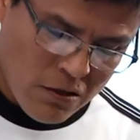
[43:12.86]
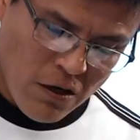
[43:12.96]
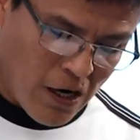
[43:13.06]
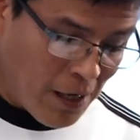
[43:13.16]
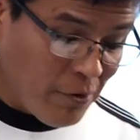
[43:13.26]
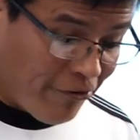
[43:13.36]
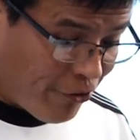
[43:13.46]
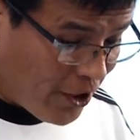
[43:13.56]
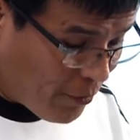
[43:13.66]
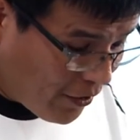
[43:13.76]
No, I'm a
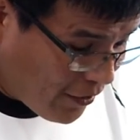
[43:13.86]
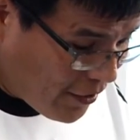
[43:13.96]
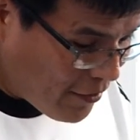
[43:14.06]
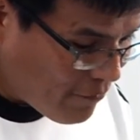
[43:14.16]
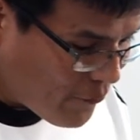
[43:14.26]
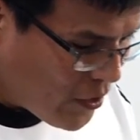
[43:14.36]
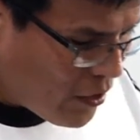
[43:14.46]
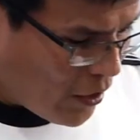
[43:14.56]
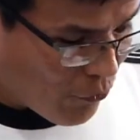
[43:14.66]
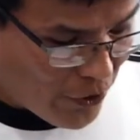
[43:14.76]
free bird,
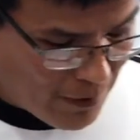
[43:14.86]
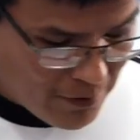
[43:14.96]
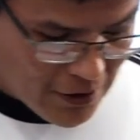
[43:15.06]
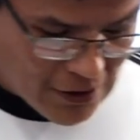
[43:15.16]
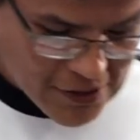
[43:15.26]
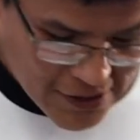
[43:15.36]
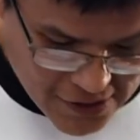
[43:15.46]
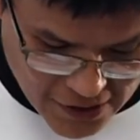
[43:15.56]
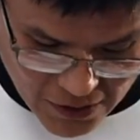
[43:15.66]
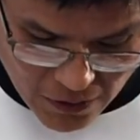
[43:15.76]
a rebel
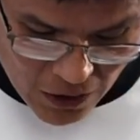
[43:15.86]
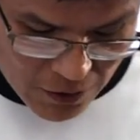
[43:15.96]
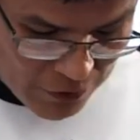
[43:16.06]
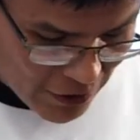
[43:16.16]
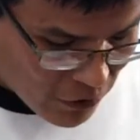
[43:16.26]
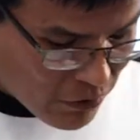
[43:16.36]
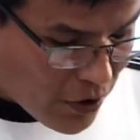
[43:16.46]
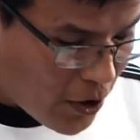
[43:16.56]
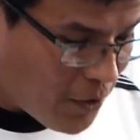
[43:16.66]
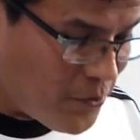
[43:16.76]
existing on my own
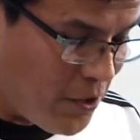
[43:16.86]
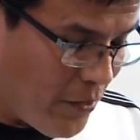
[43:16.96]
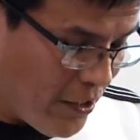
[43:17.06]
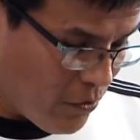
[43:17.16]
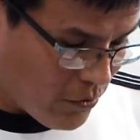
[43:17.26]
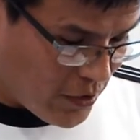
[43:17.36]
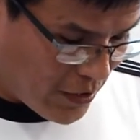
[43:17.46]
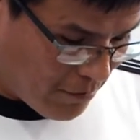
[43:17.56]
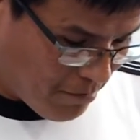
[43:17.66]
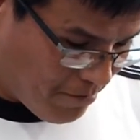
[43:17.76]
terms in my own
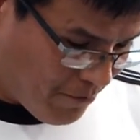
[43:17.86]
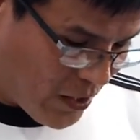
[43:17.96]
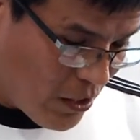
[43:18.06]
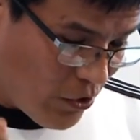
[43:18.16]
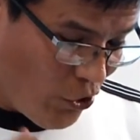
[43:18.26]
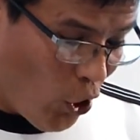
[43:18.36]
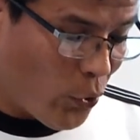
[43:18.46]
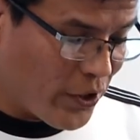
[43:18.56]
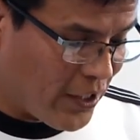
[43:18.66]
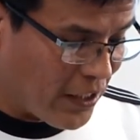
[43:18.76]
time.
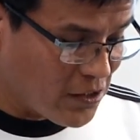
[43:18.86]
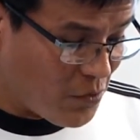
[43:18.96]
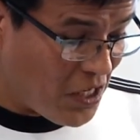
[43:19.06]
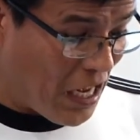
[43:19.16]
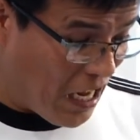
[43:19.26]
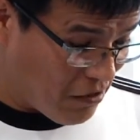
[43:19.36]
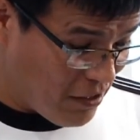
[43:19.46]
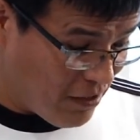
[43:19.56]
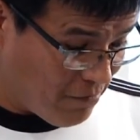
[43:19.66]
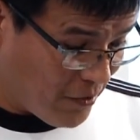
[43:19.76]
No one tells me how to
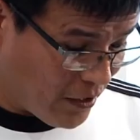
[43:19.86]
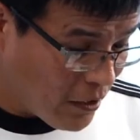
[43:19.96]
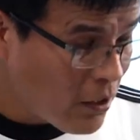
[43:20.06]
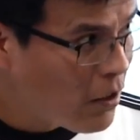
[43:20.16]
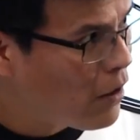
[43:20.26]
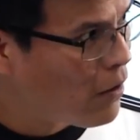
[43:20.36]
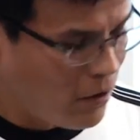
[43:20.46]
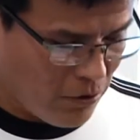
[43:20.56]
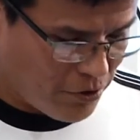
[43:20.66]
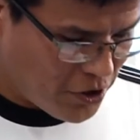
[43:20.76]
live my.
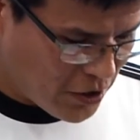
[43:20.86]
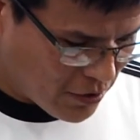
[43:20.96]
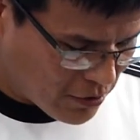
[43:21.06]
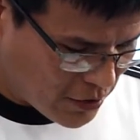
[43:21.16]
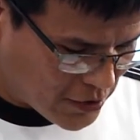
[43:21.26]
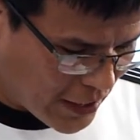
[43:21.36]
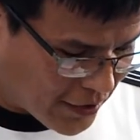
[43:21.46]
Oh shit, it's